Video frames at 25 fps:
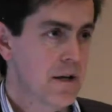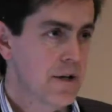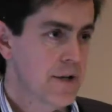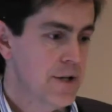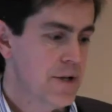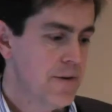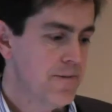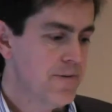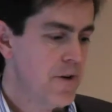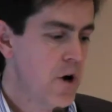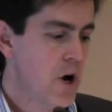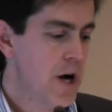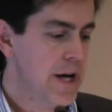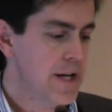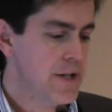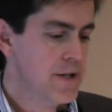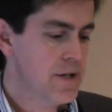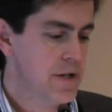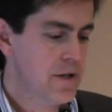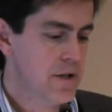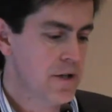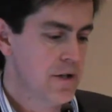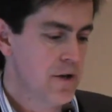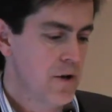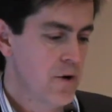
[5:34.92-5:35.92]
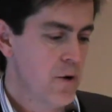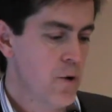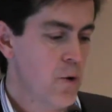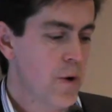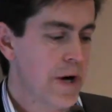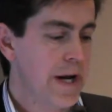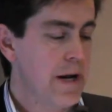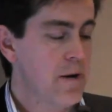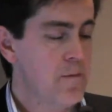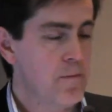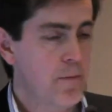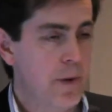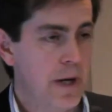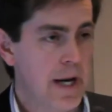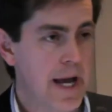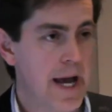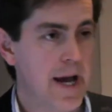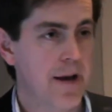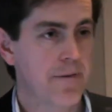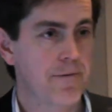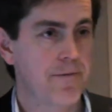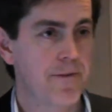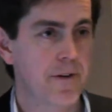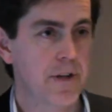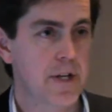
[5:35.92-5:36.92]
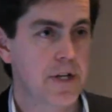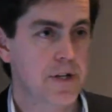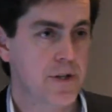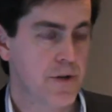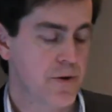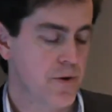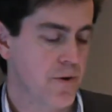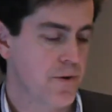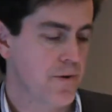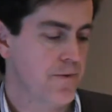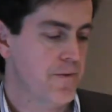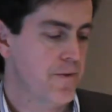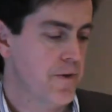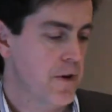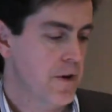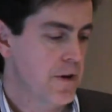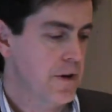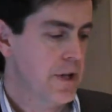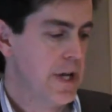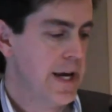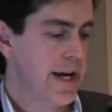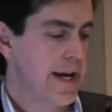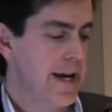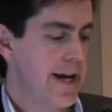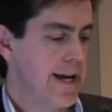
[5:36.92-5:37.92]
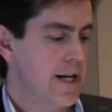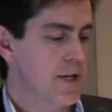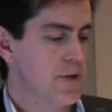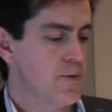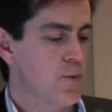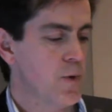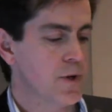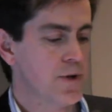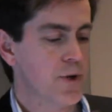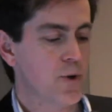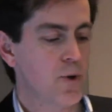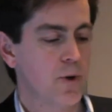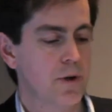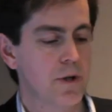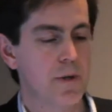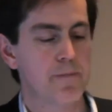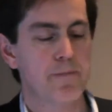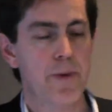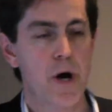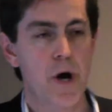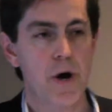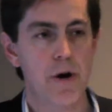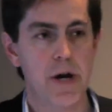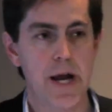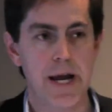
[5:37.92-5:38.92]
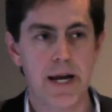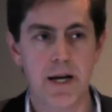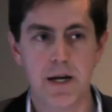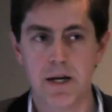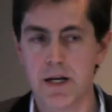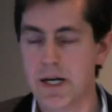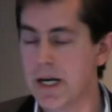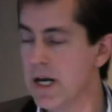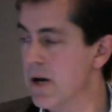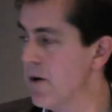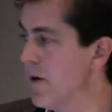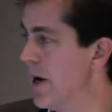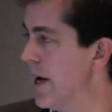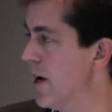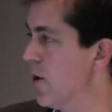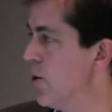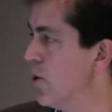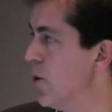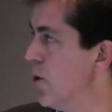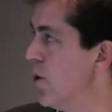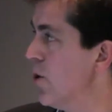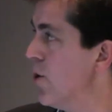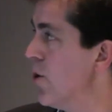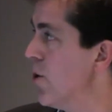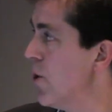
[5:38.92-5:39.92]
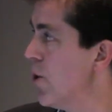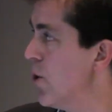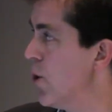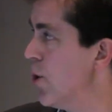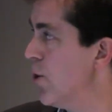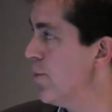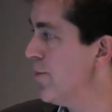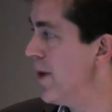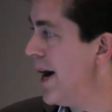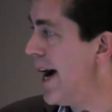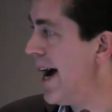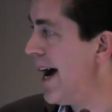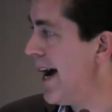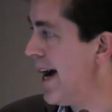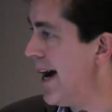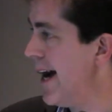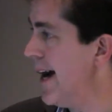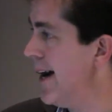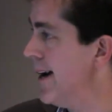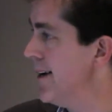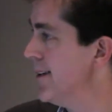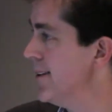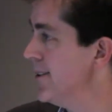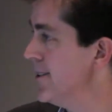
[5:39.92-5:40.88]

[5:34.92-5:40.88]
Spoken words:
device or implant for this sort of thing is what's called a bone-anchored hearing aid, or BAHA.